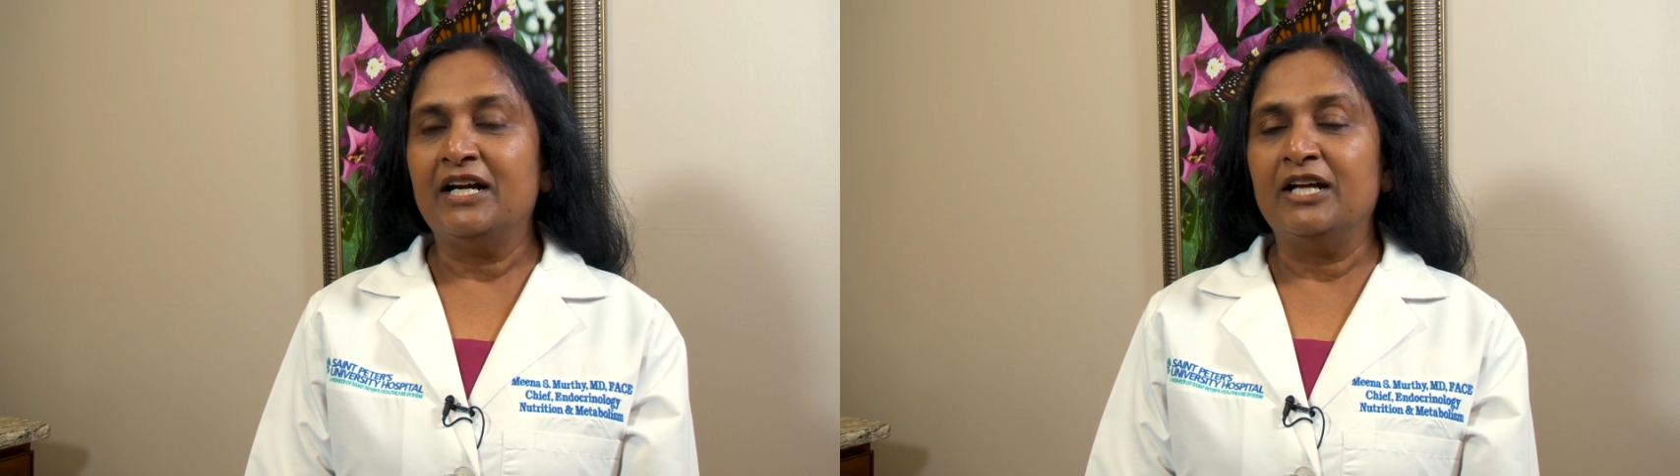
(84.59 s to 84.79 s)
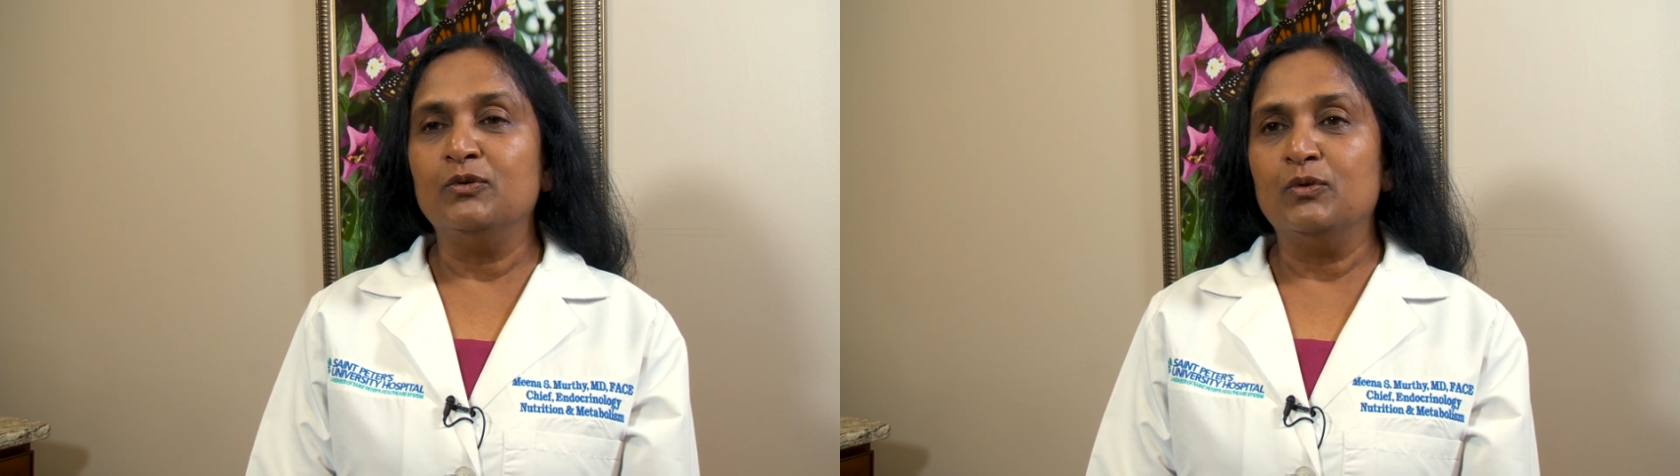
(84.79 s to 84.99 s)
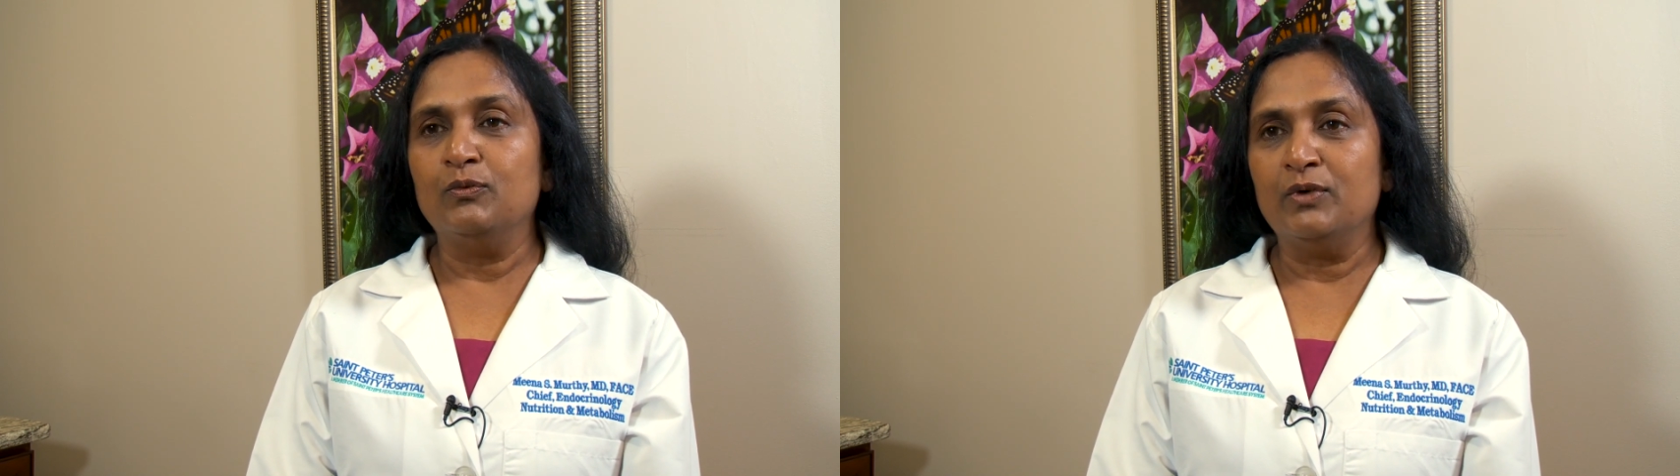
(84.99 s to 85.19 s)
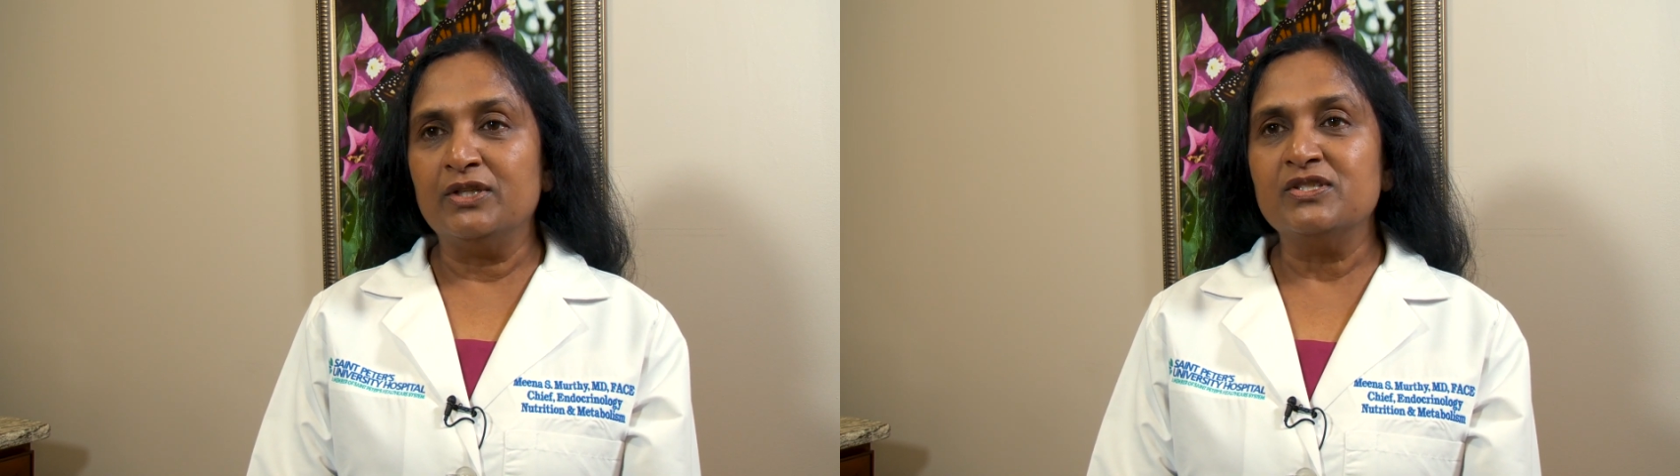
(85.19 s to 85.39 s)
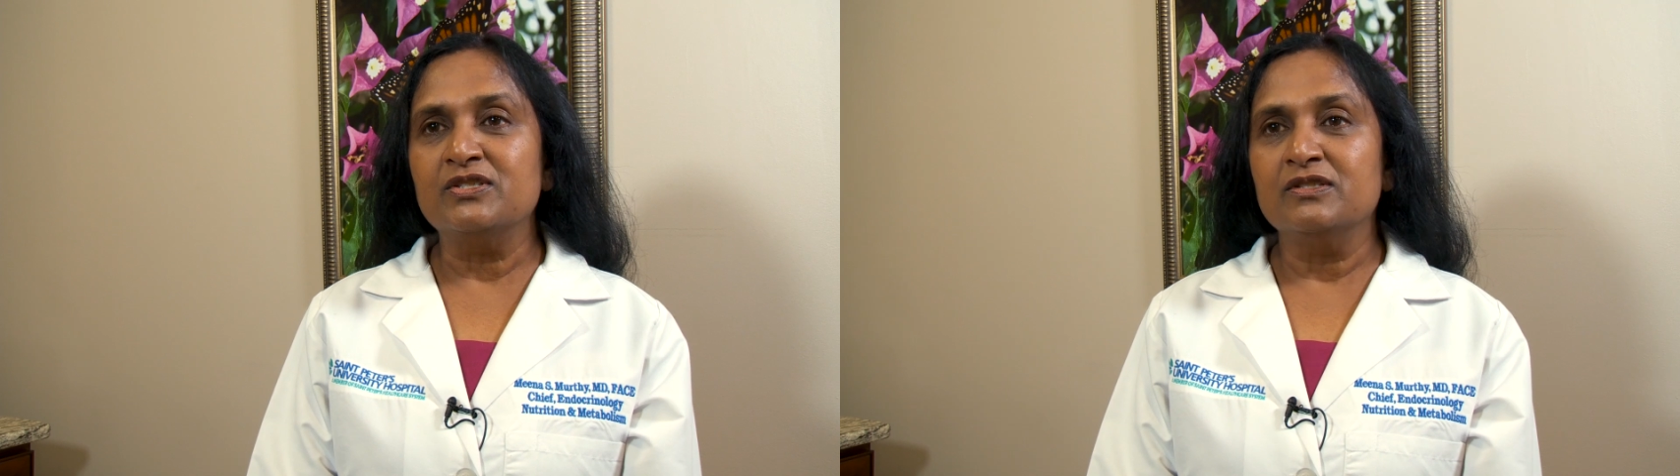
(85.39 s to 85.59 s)
And
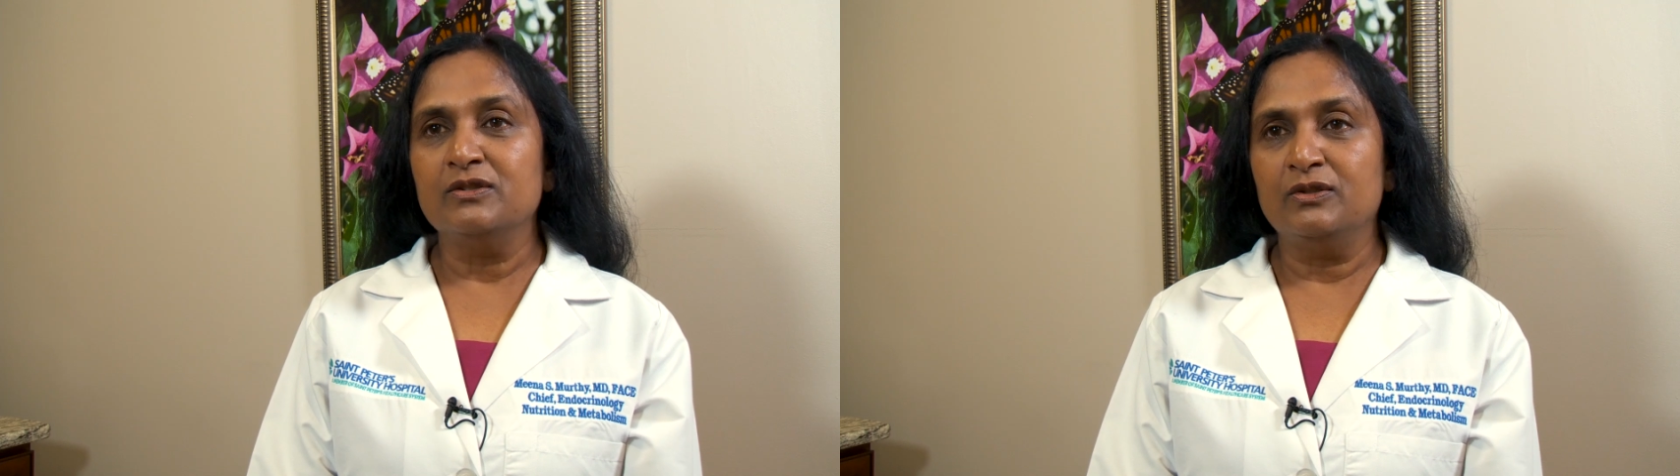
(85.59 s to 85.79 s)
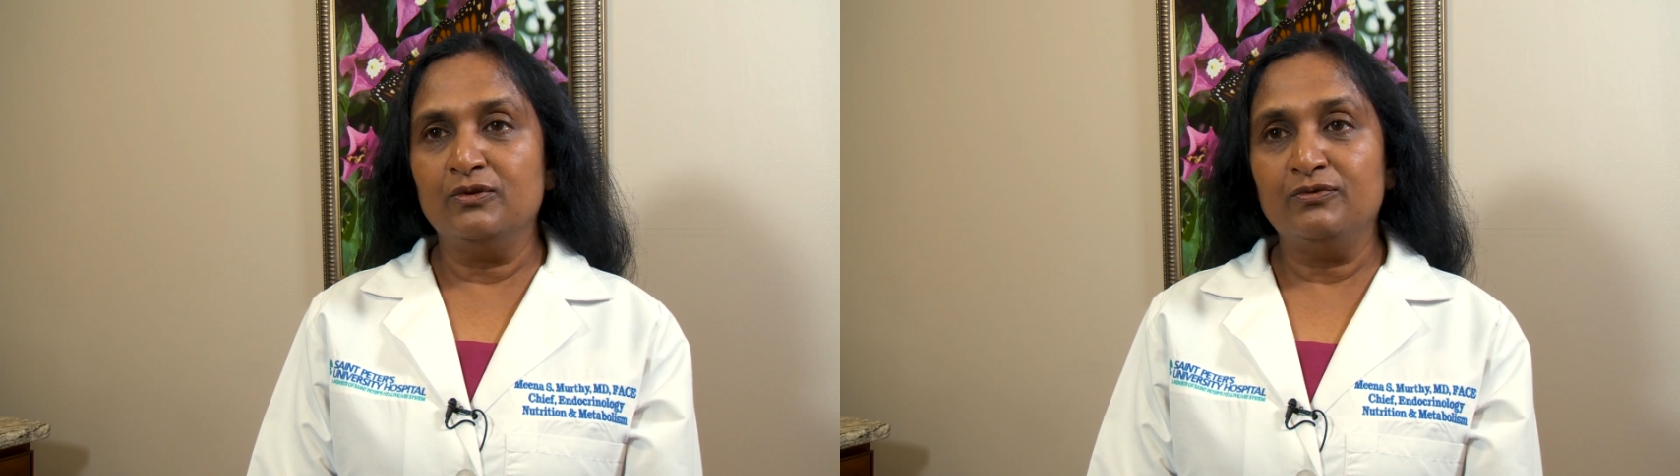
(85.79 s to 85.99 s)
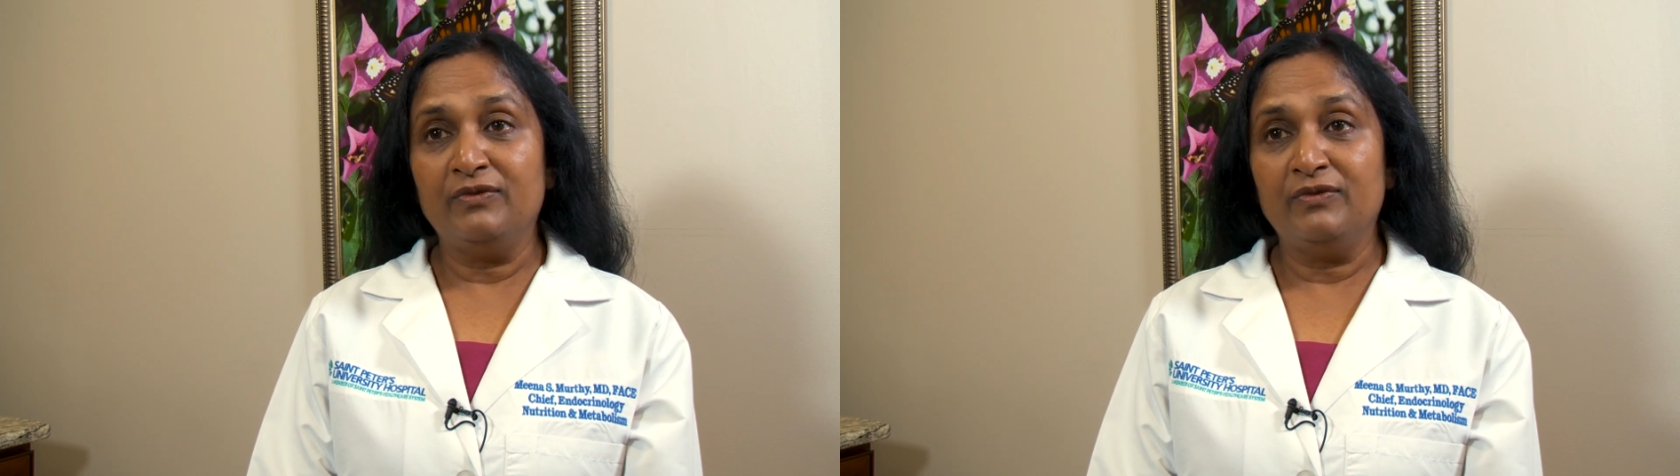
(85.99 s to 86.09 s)
once you